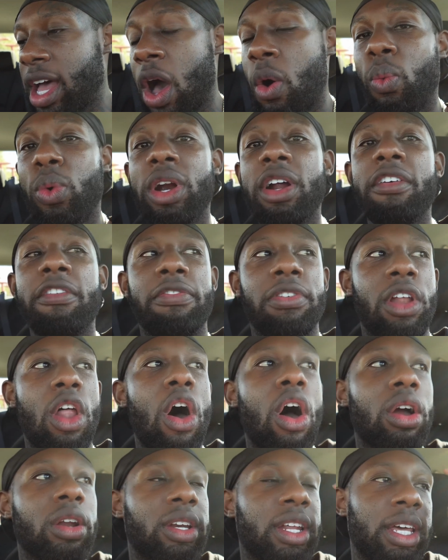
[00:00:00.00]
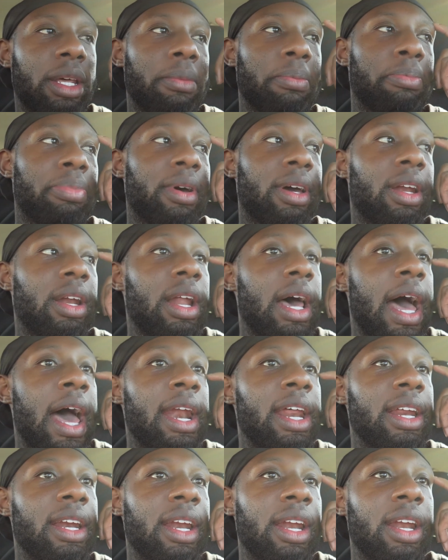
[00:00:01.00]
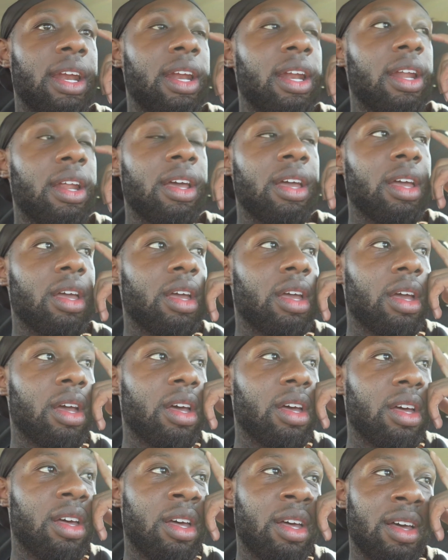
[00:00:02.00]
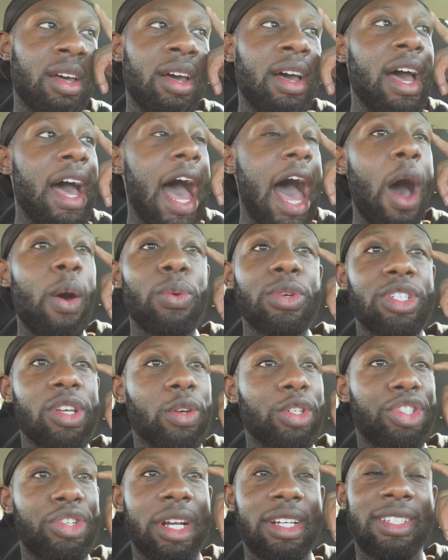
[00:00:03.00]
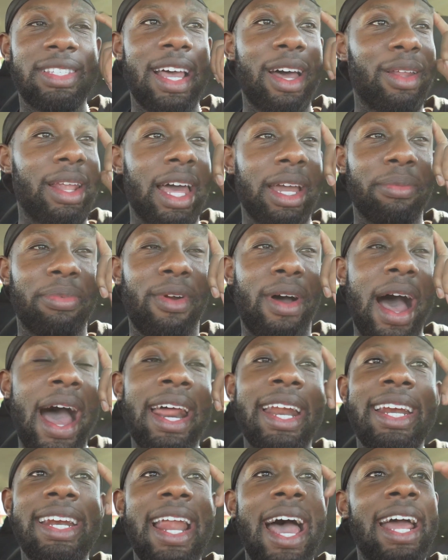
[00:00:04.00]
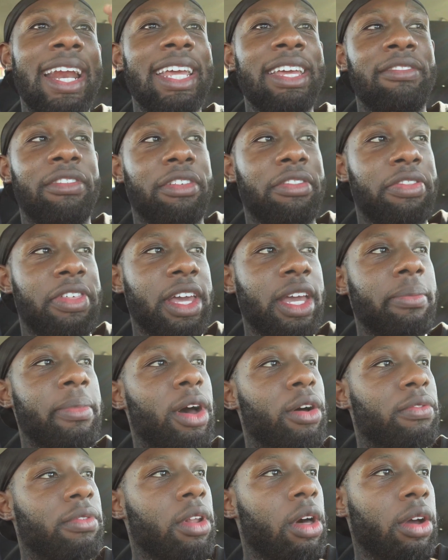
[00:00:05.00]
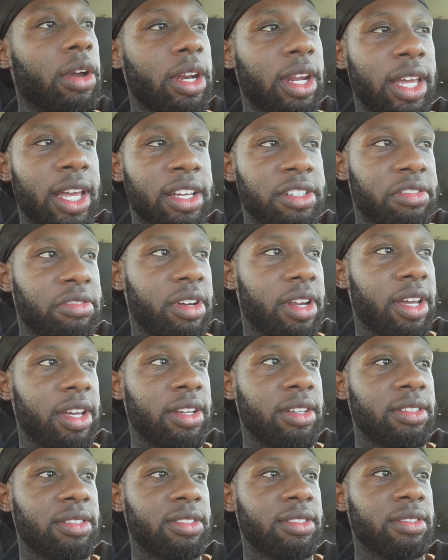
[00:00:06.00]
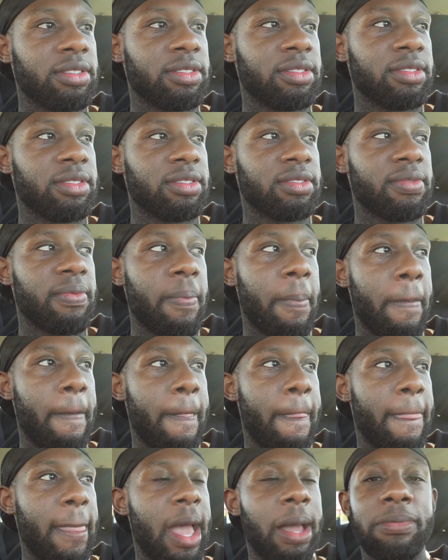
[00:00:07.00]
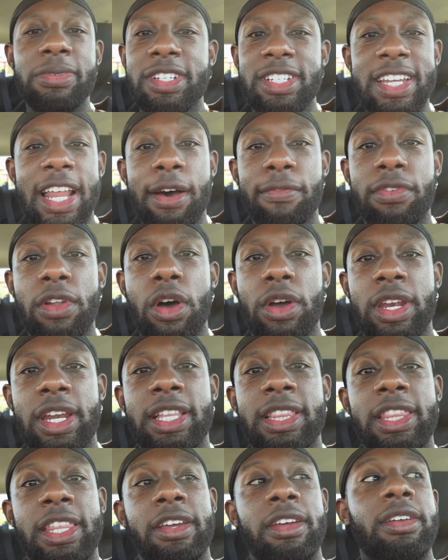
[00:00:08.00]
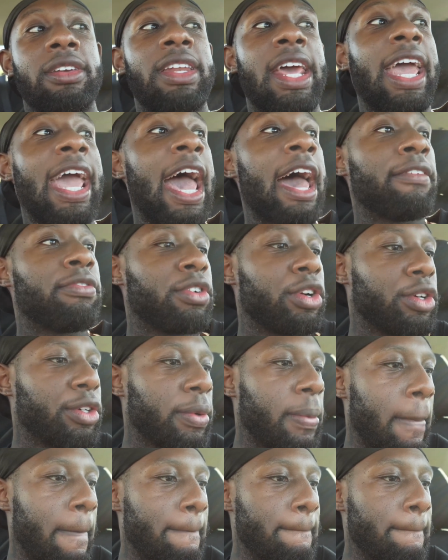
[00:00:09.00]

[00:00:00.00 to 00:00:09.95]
I would have vlogged it, but I didn't. I was so stressed out, like, bro, I did not even think about vlogging it yesterday. I'm just now vlogging it the day after.